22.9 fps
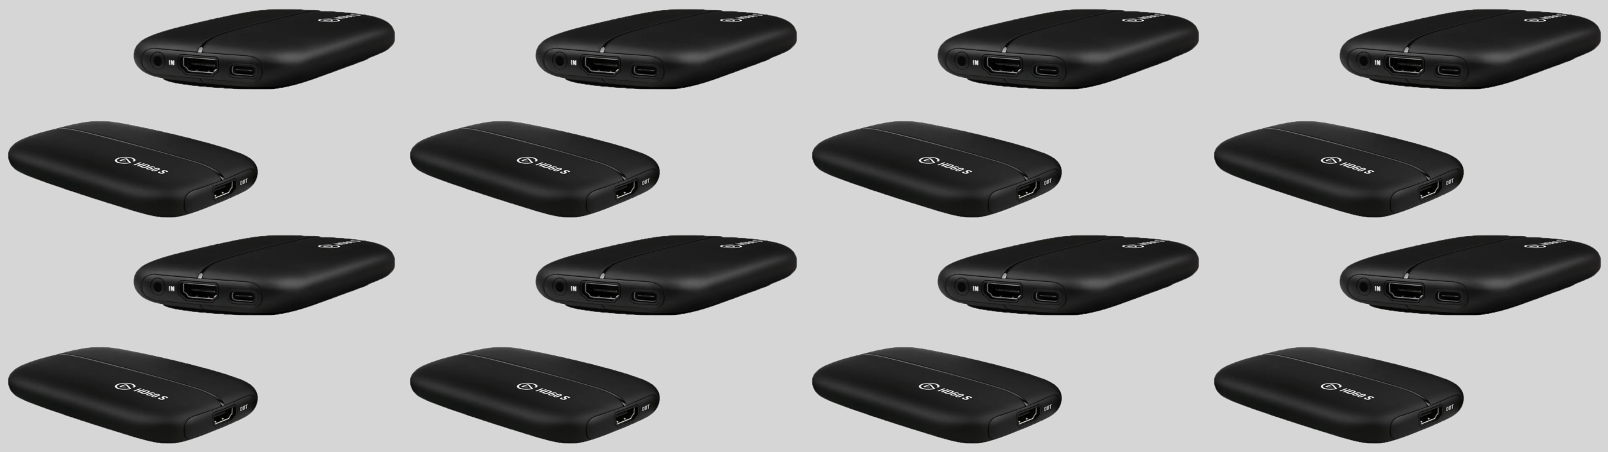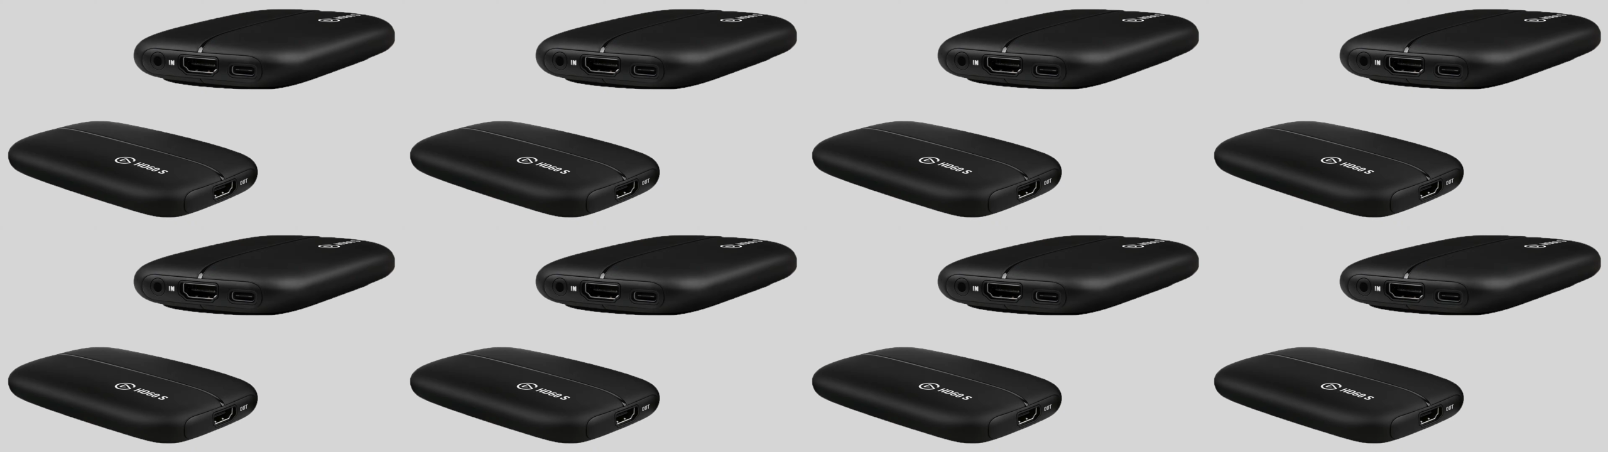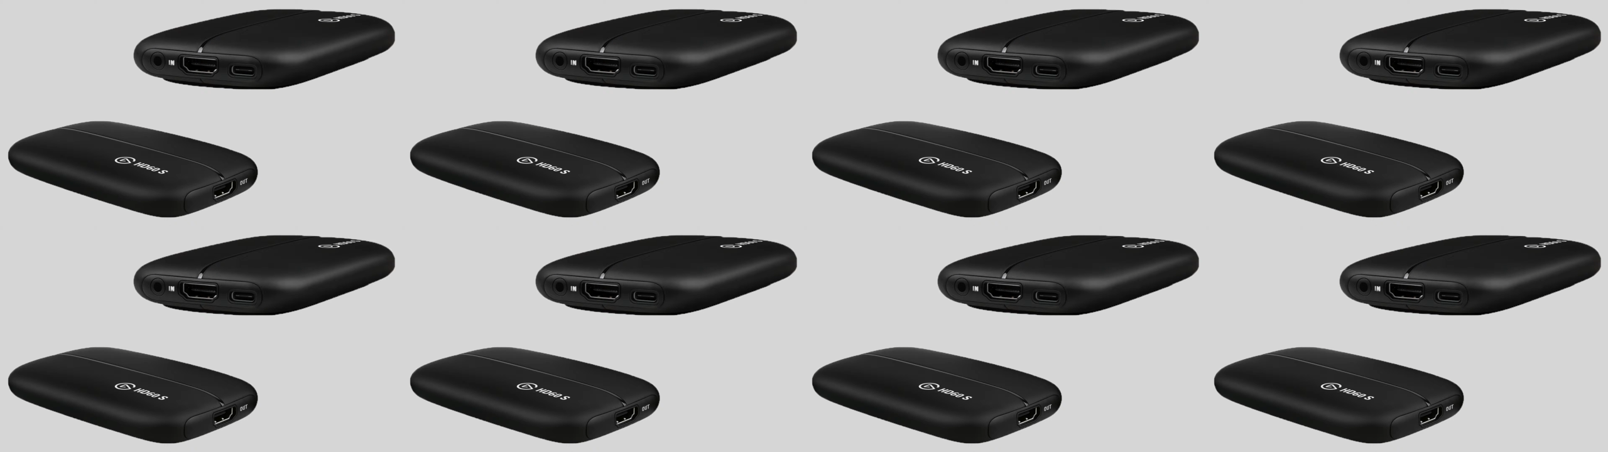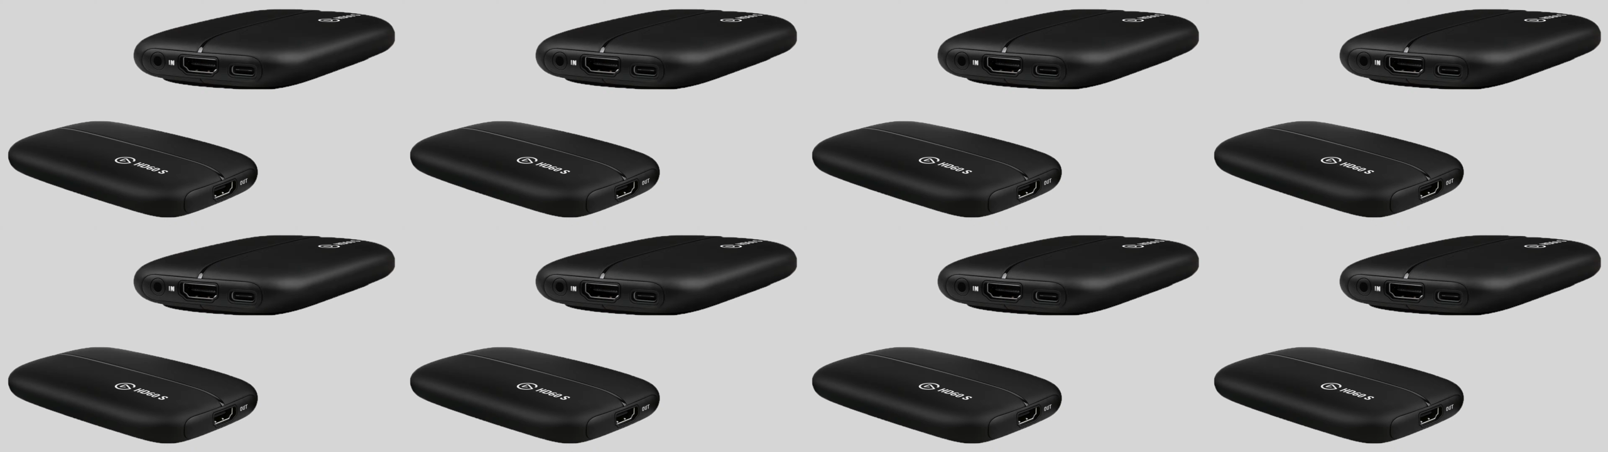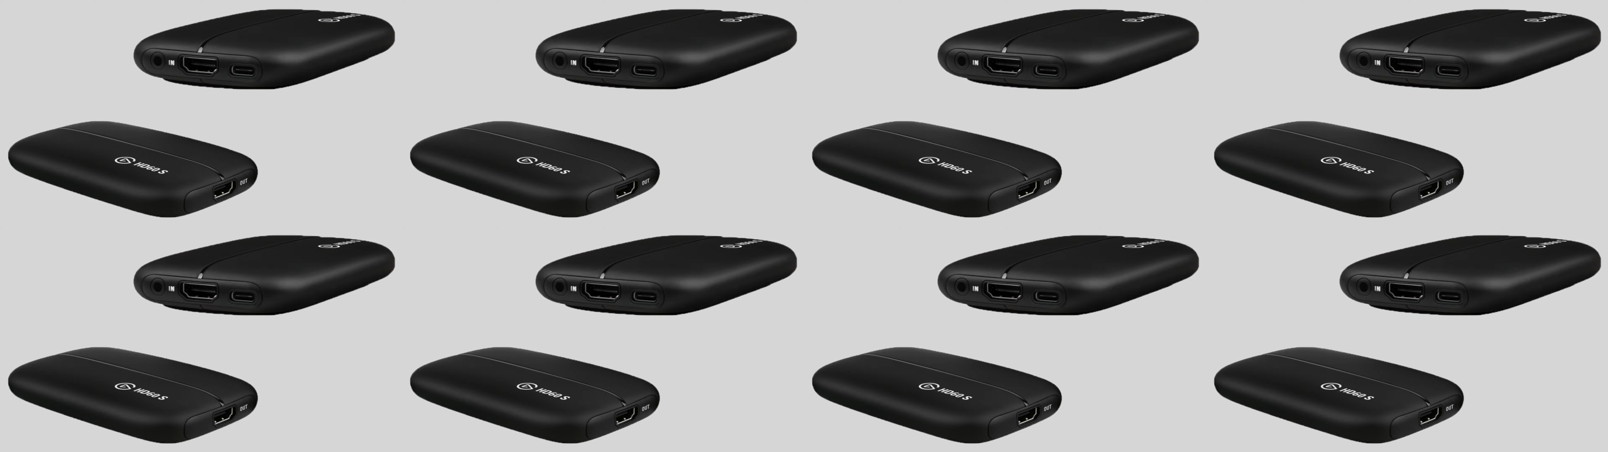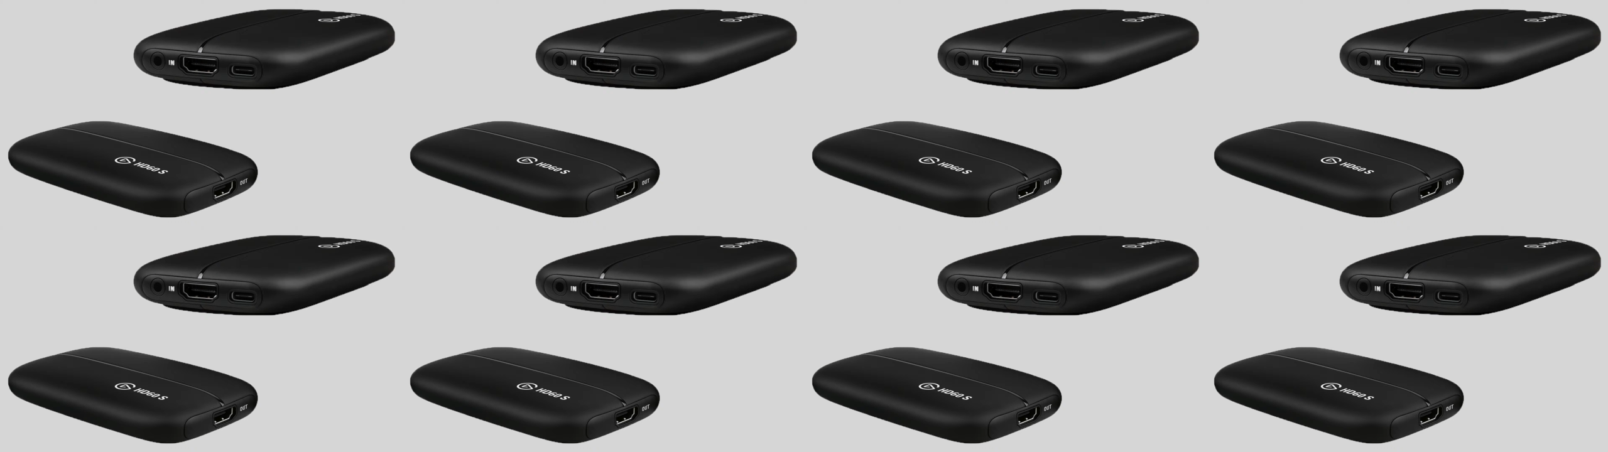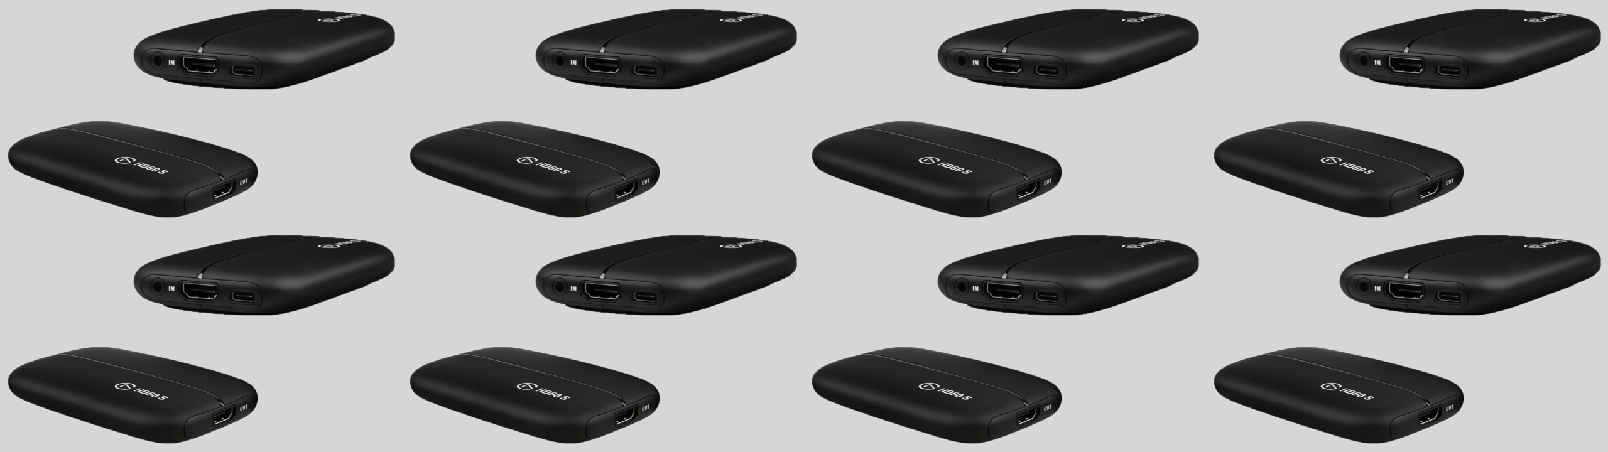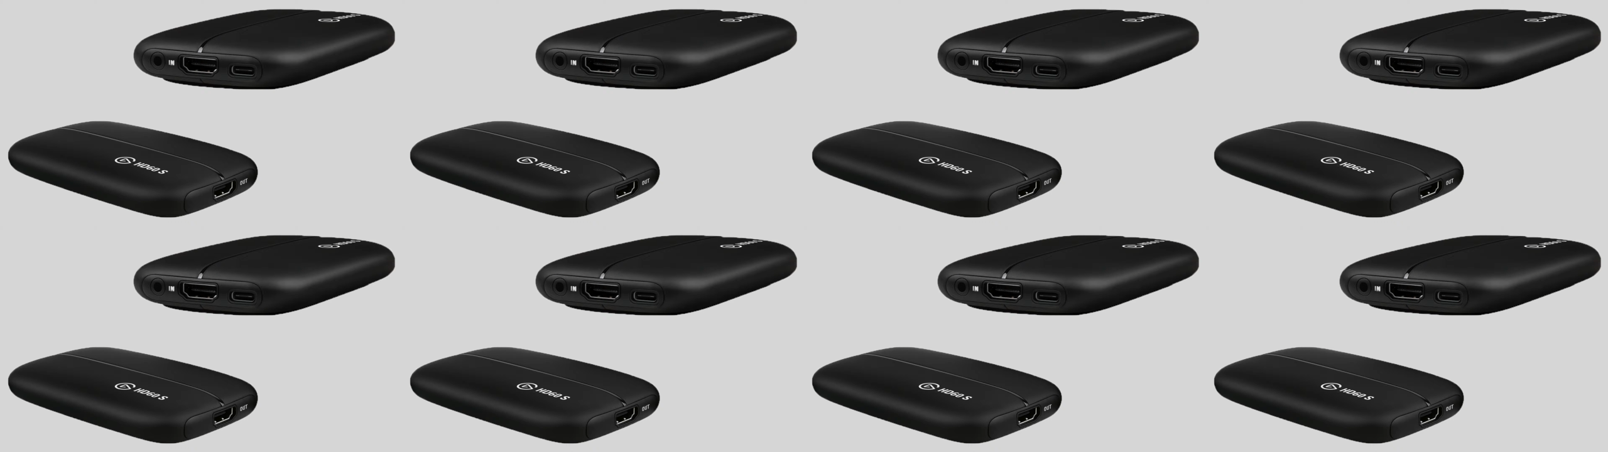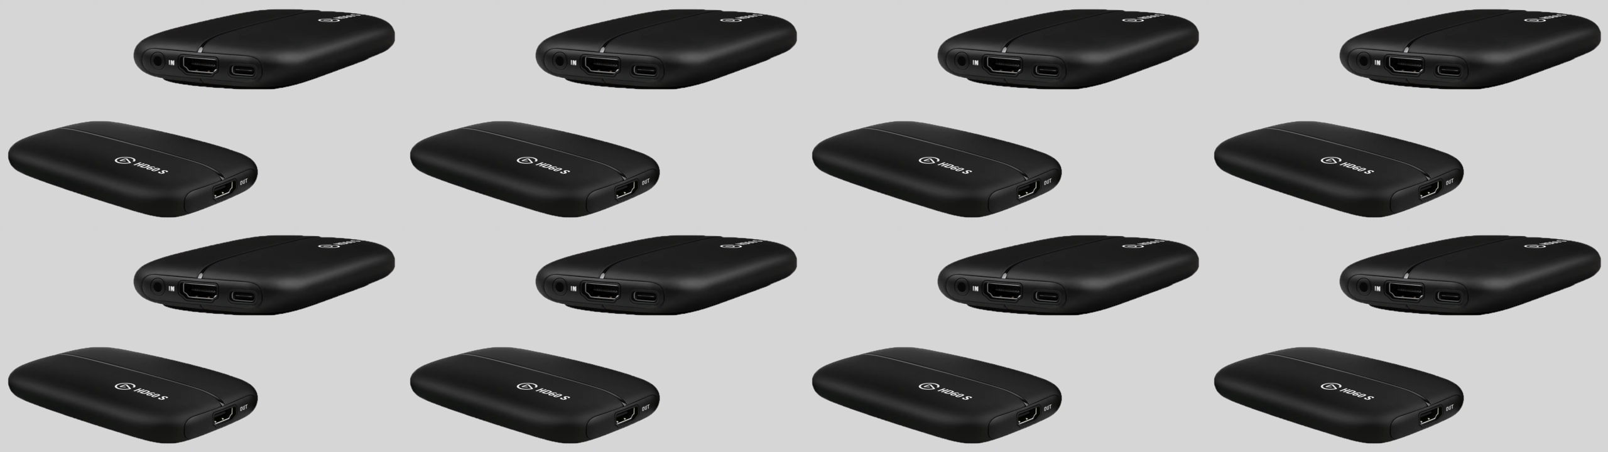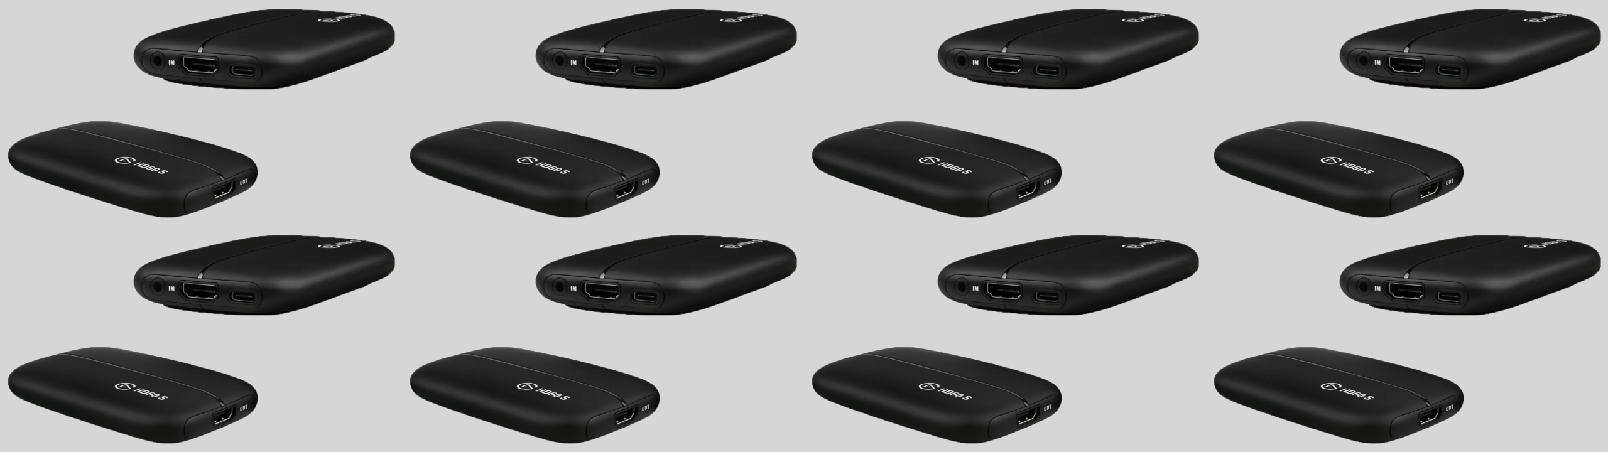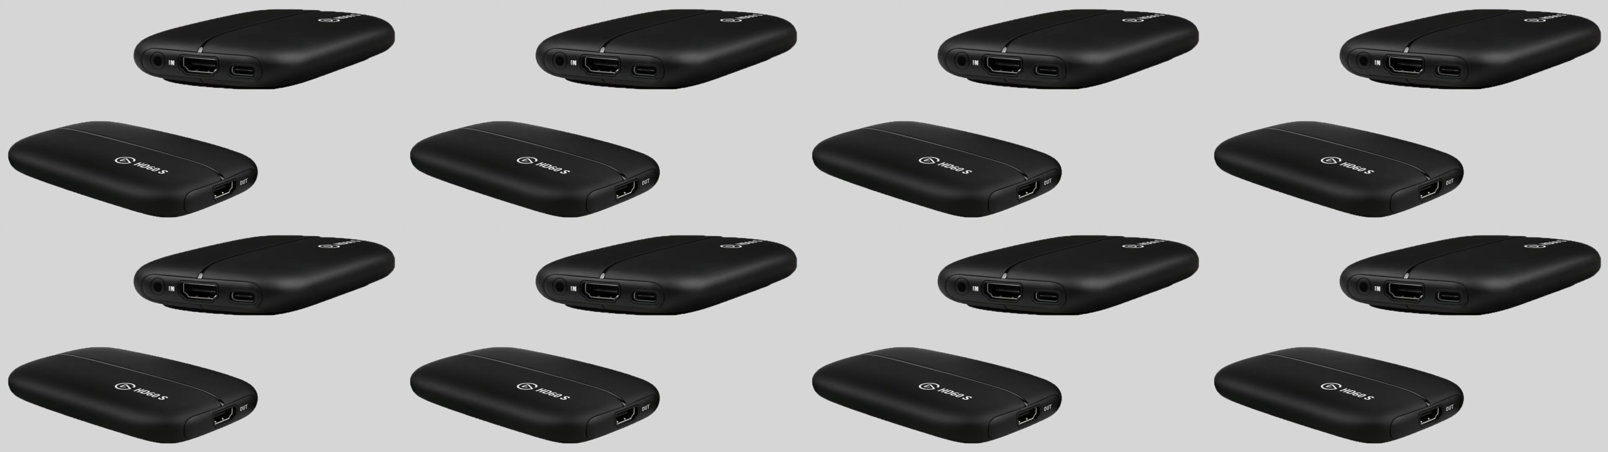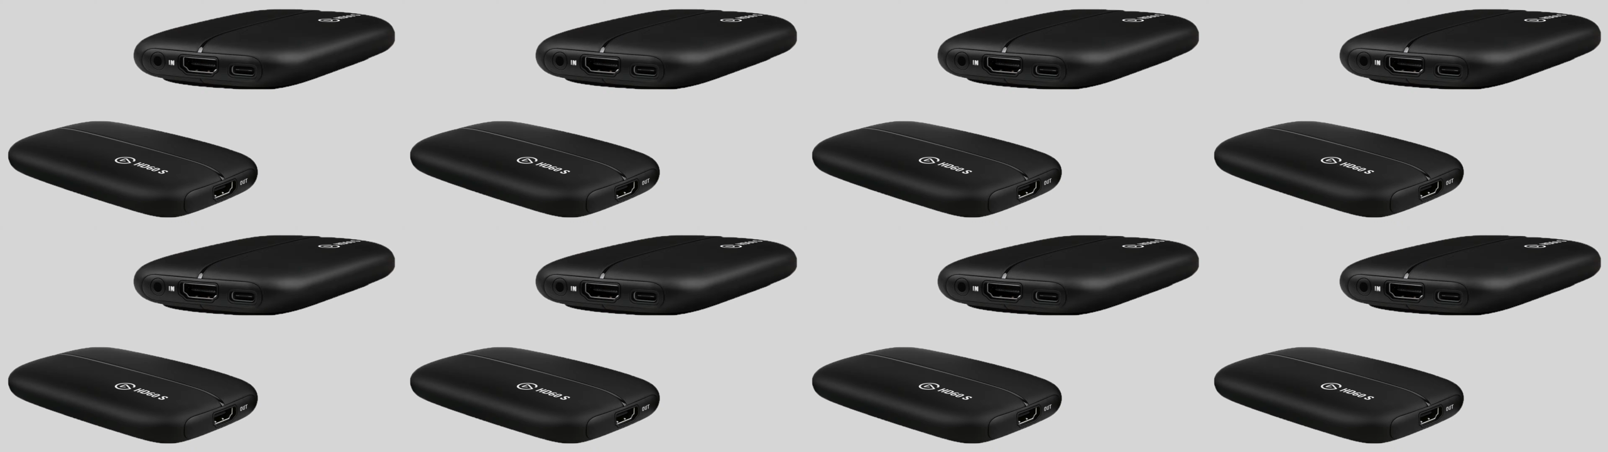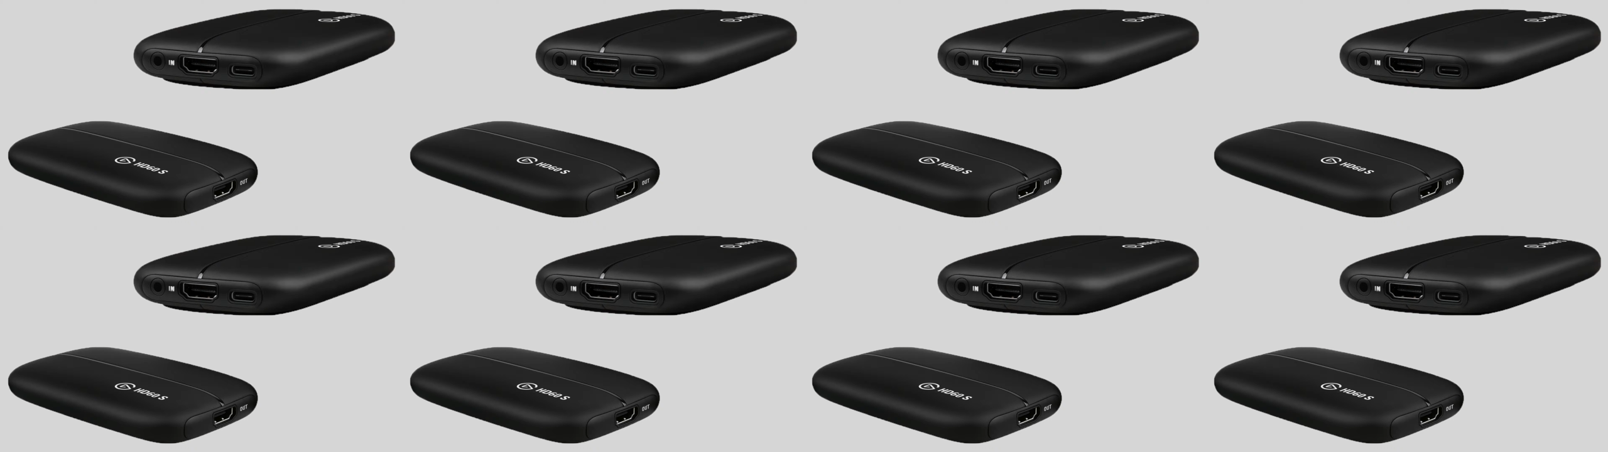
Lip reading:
Nobody's mouth can be seen.